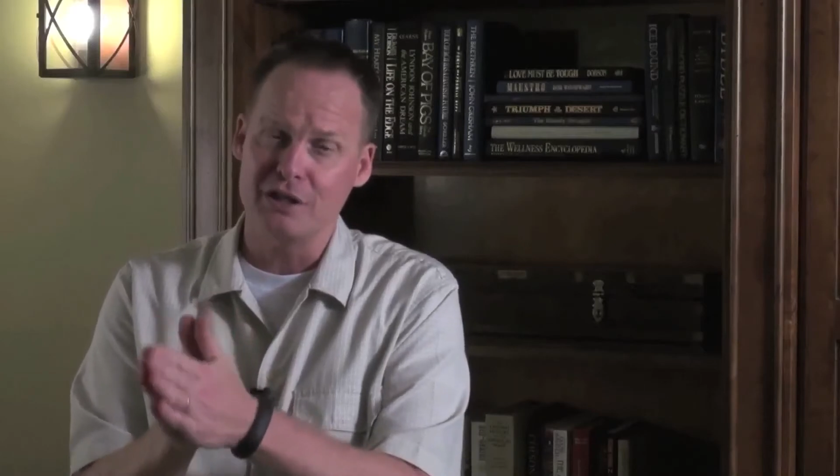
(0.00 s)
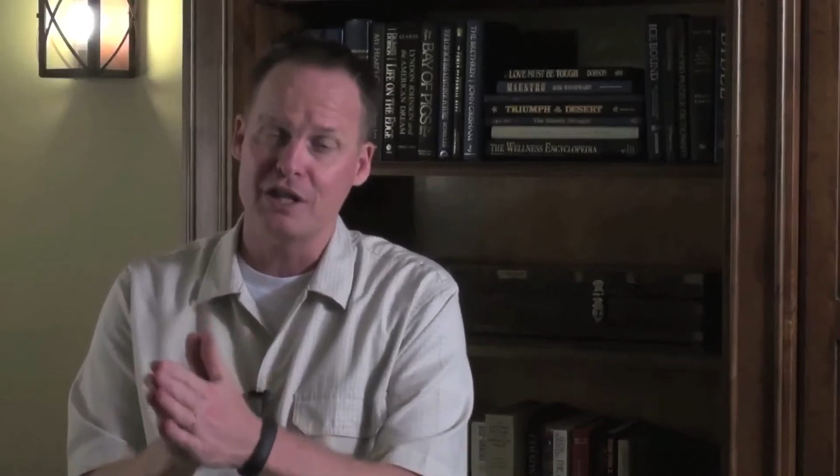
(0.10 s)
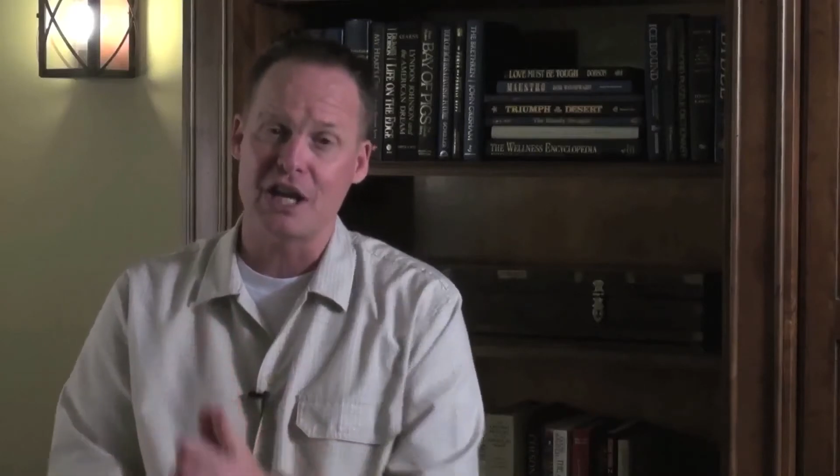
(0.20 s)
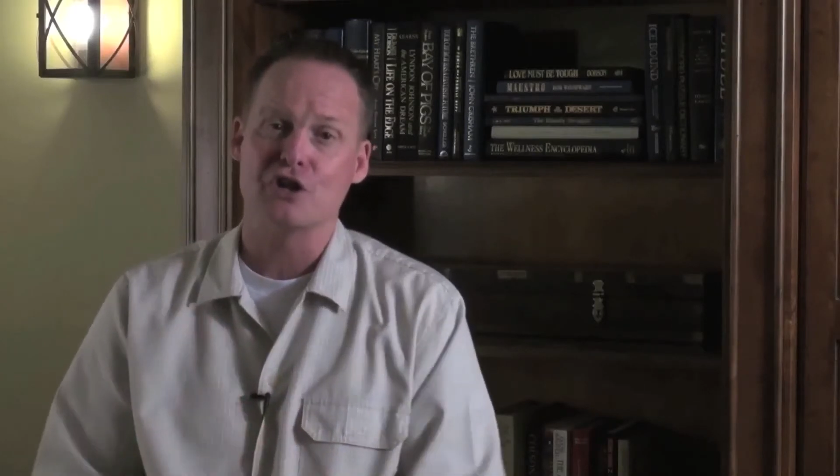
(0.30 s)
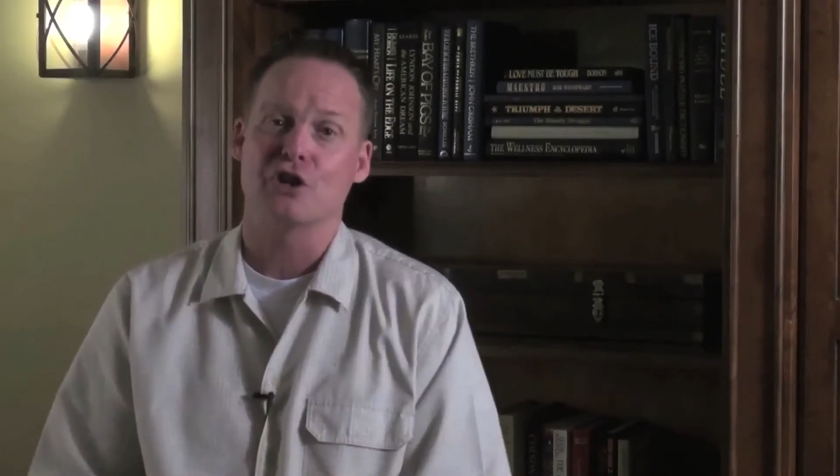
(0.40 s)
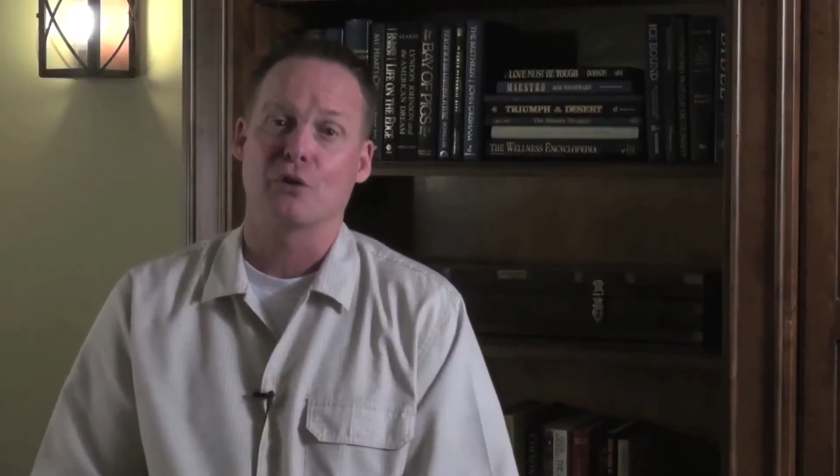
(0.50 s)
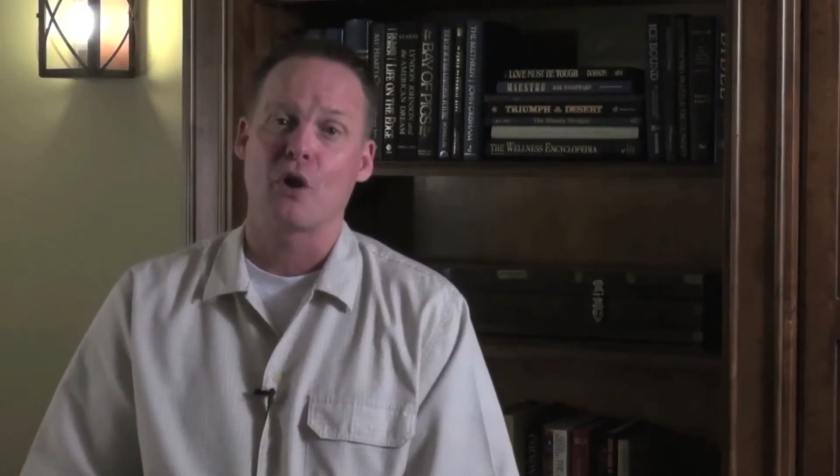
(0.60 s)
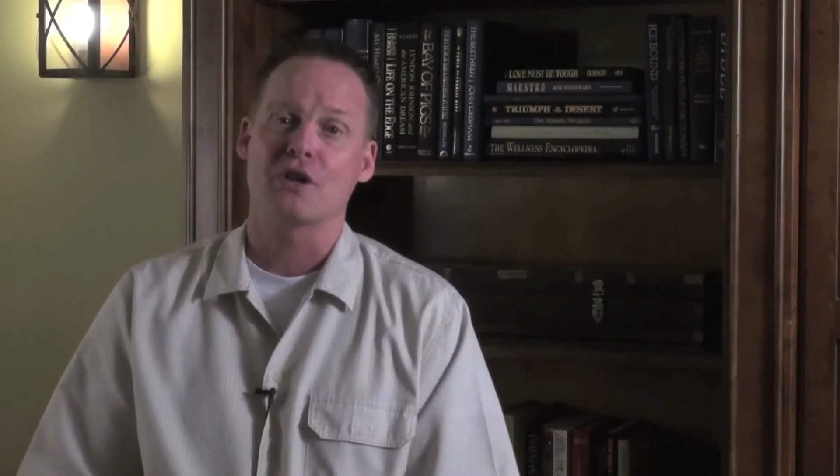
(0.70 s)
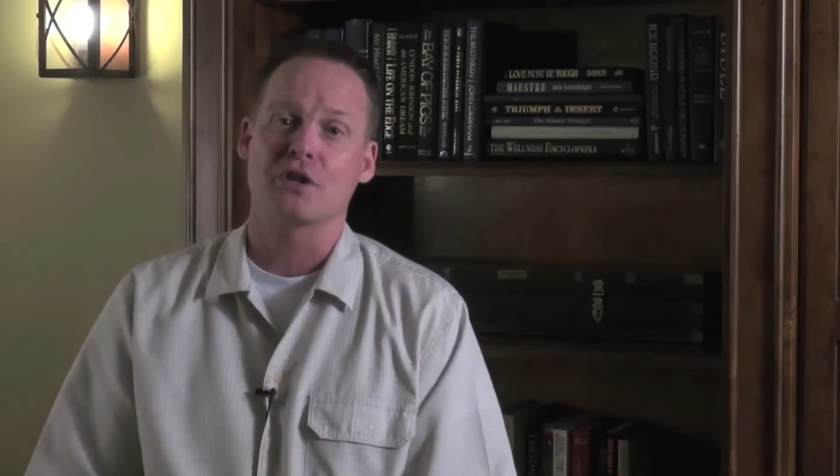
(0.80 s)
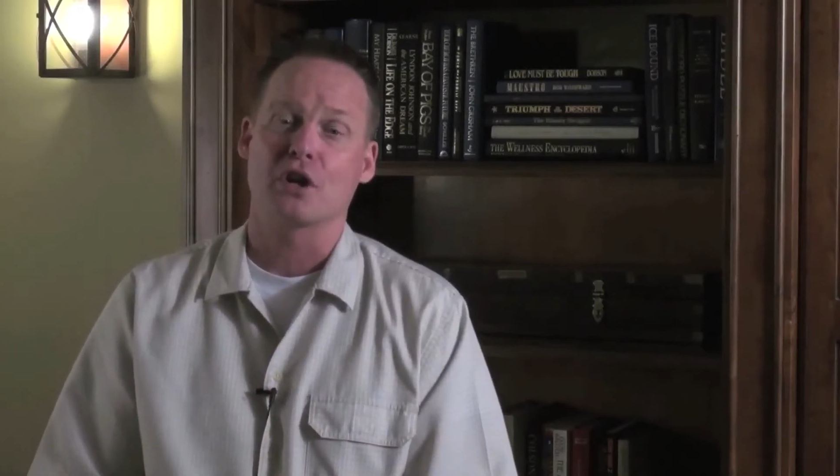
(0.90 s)
detention
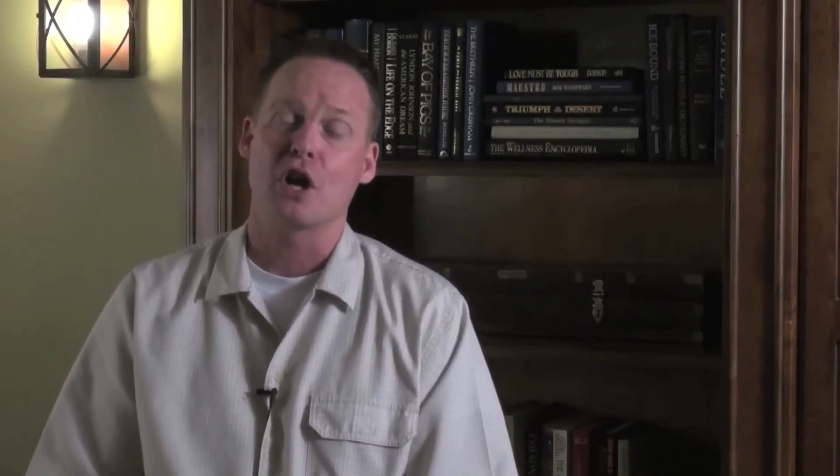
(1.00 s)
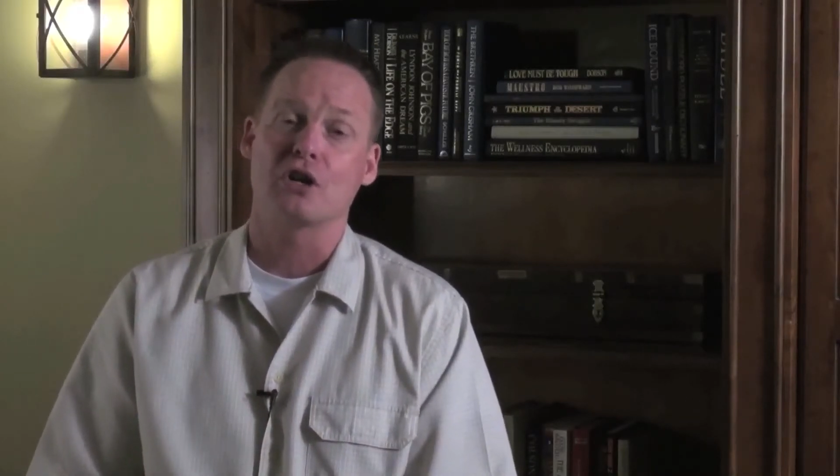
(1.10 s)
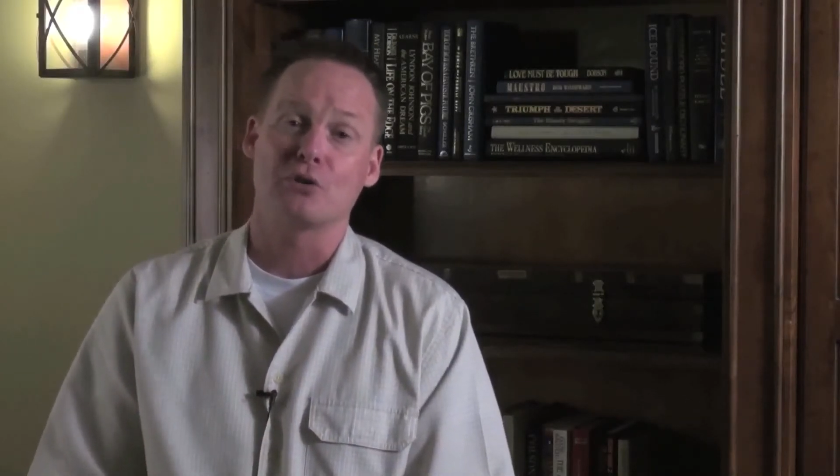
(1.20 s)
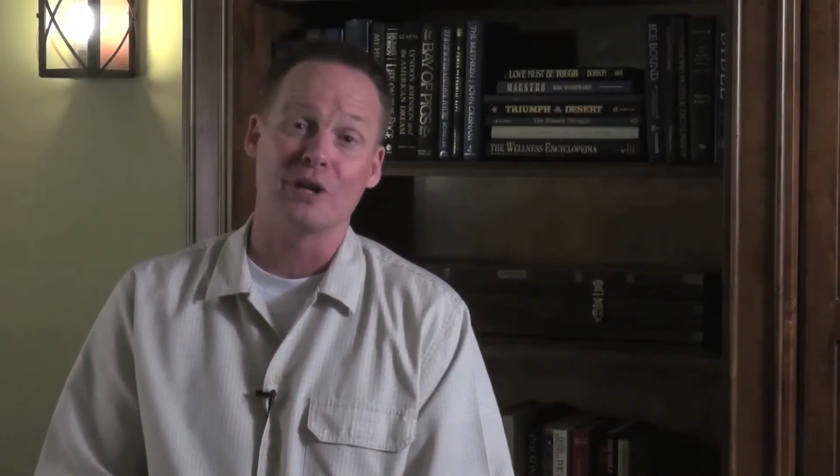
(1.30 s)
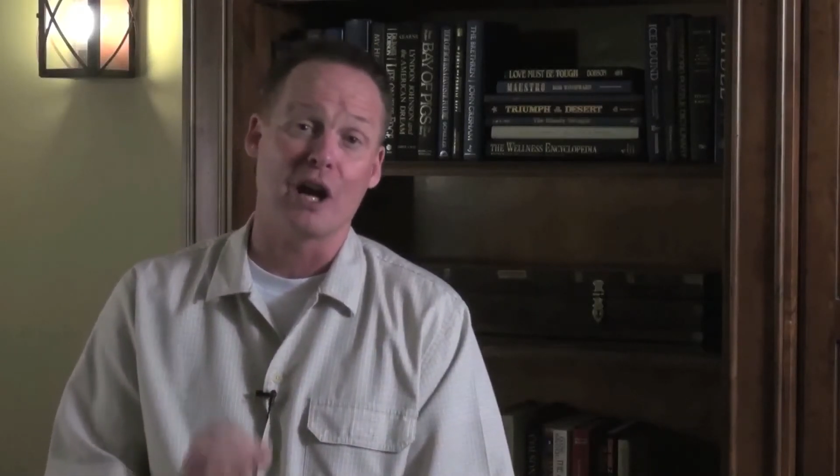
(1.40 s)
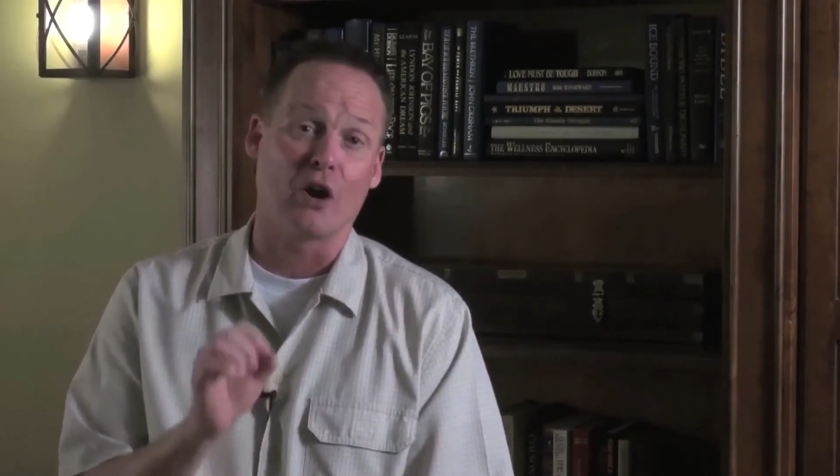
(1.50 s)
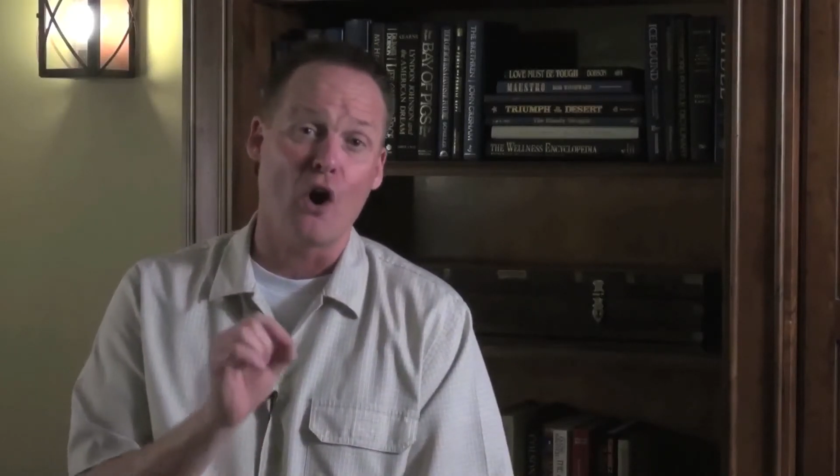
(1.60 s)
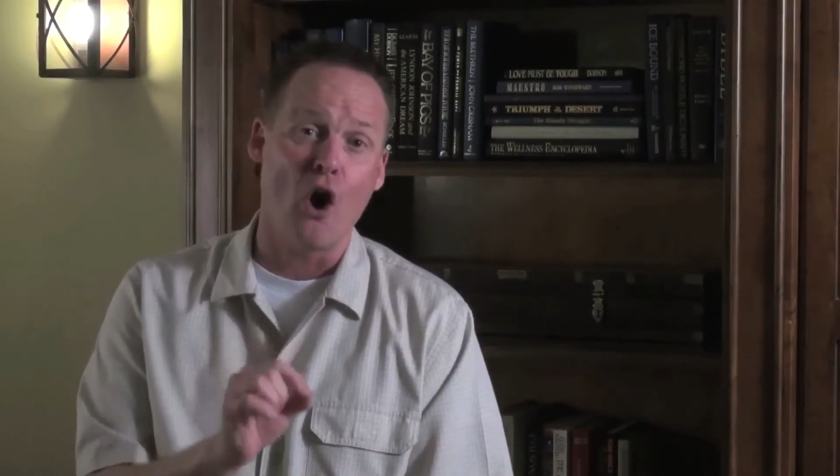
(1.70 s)
across our country are